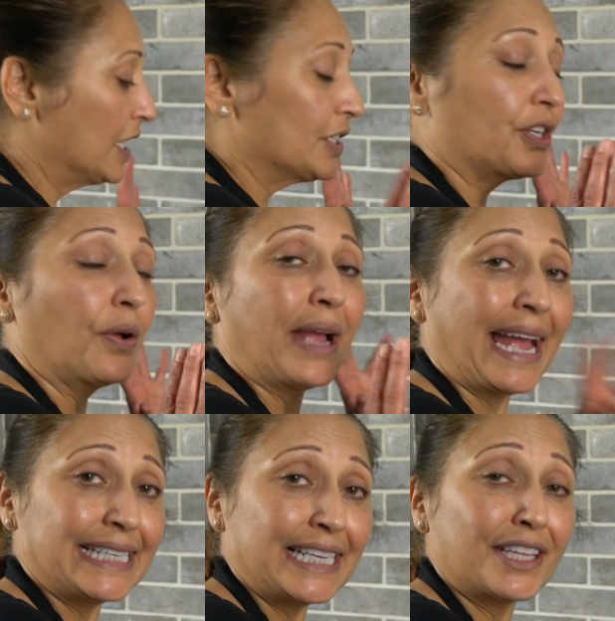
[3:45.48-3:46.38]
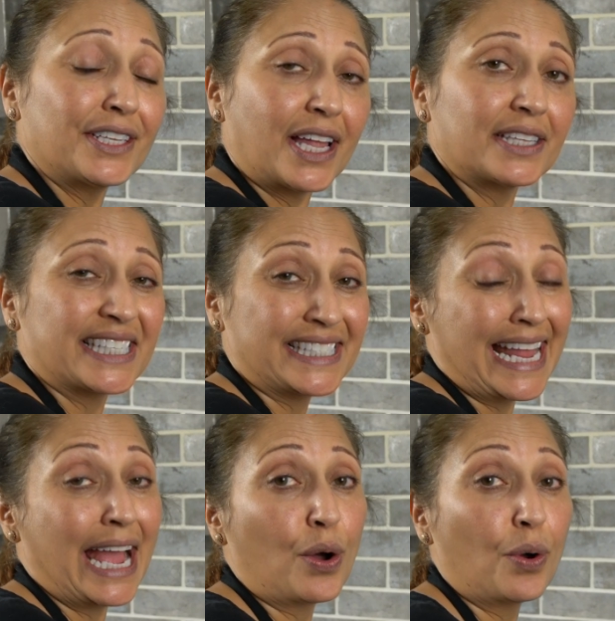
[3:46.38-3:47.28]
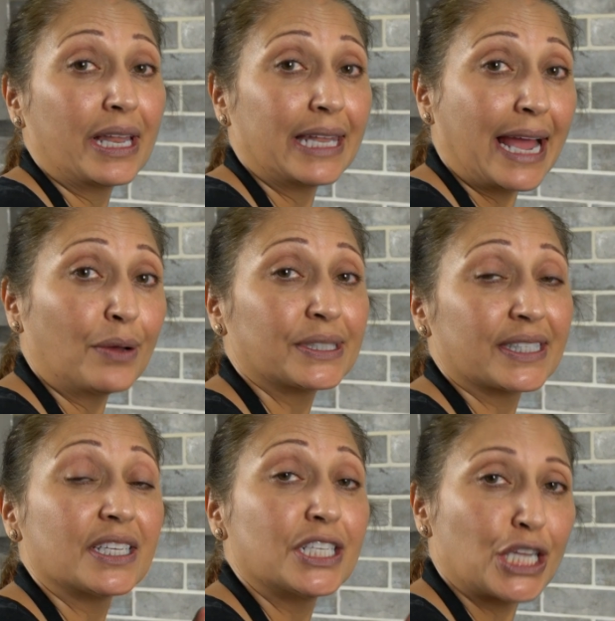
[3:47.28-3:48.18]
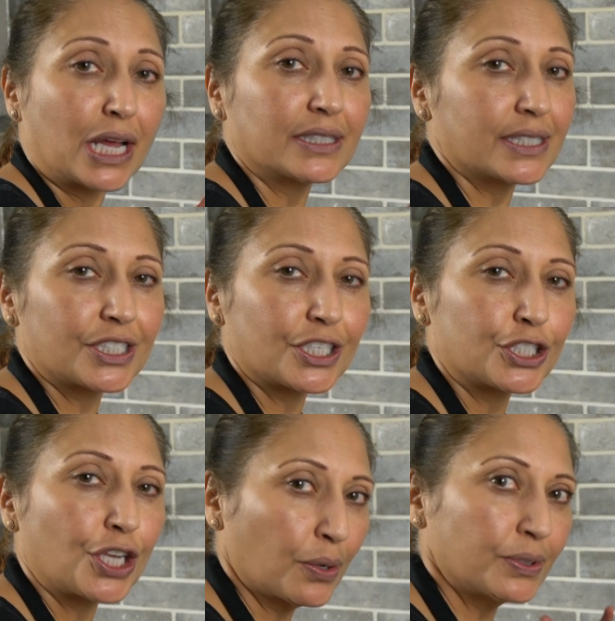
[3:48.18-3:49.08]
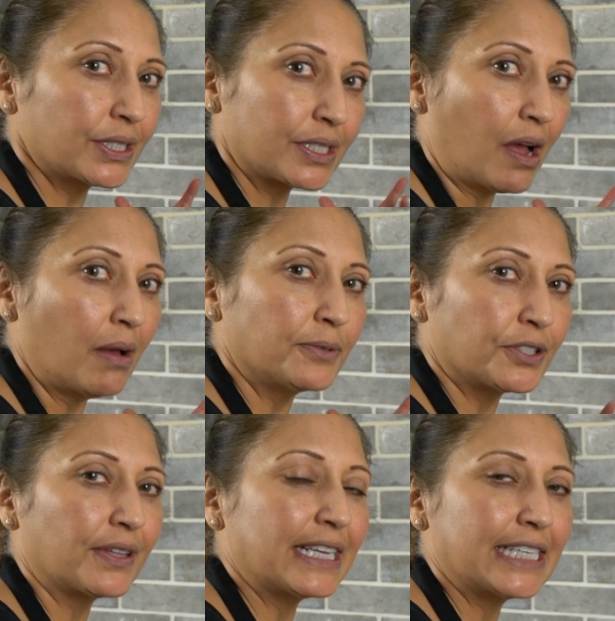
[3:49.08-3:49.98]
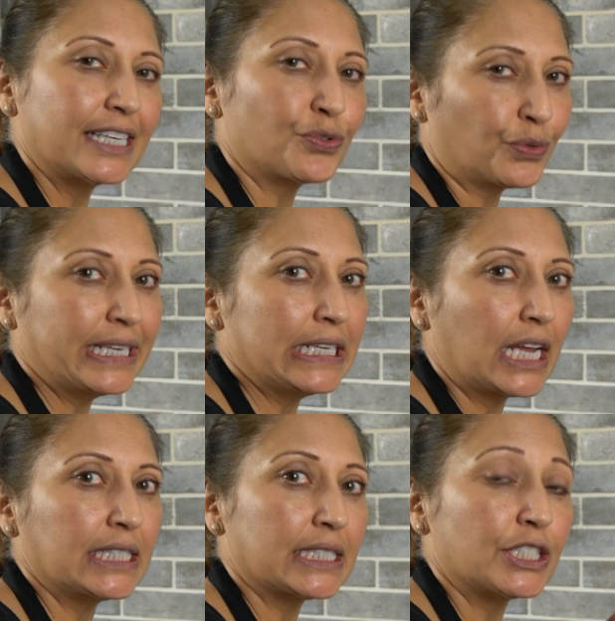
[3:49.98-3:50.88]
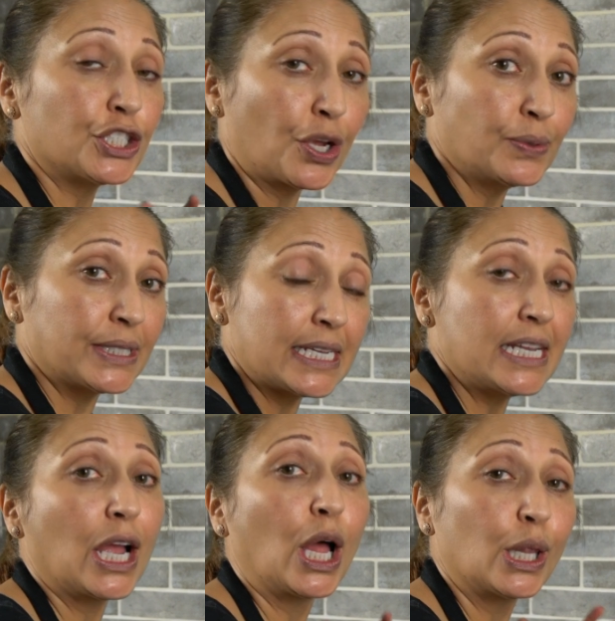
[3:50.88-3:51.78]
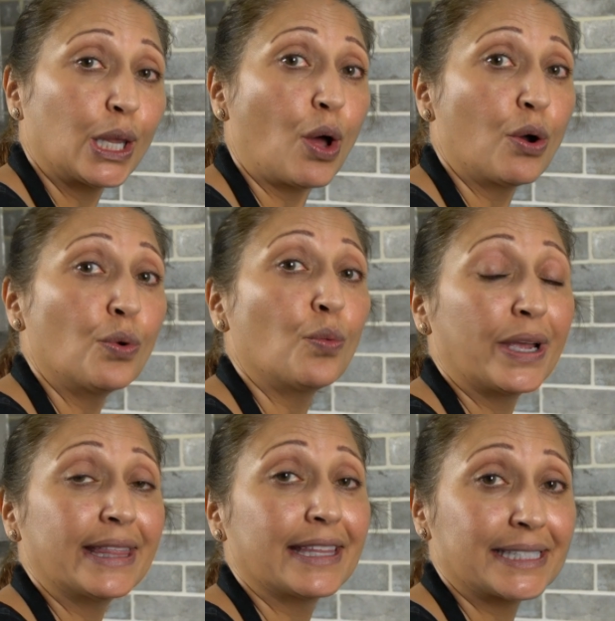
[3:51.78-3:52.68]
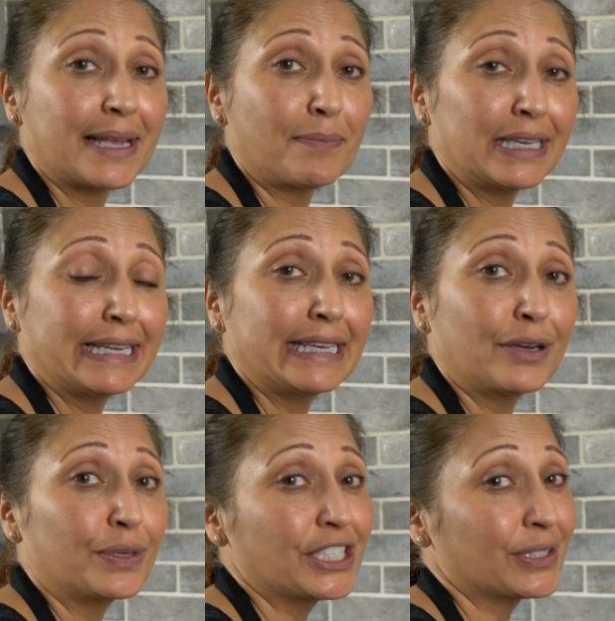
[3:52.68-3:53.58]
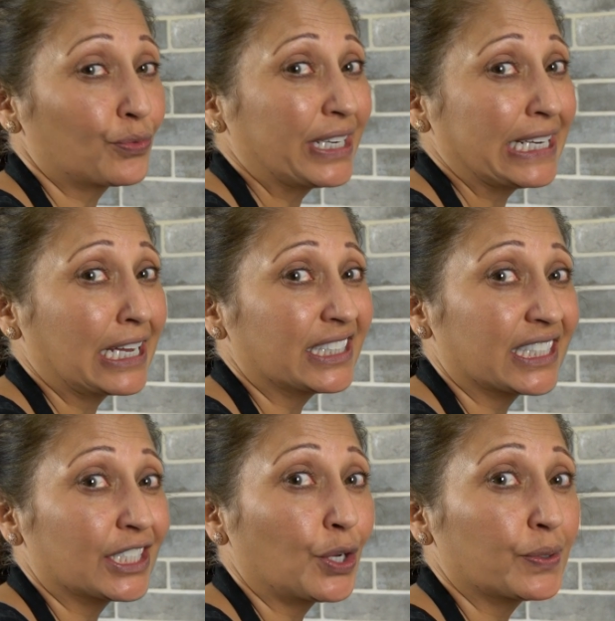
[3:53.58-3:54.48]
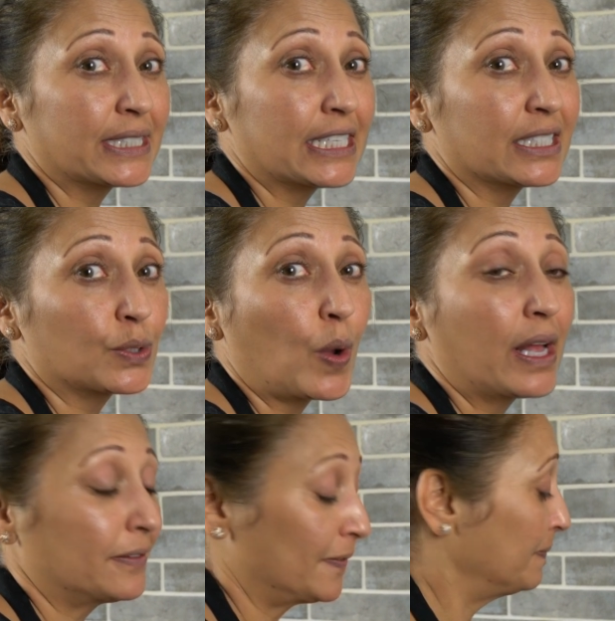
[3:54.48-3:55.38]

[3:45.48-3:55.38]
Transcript: So adding the nuts now allows the nuts to toast up, so they taste really nice and toasty, along with the semolina, which is really nice and toasty as well.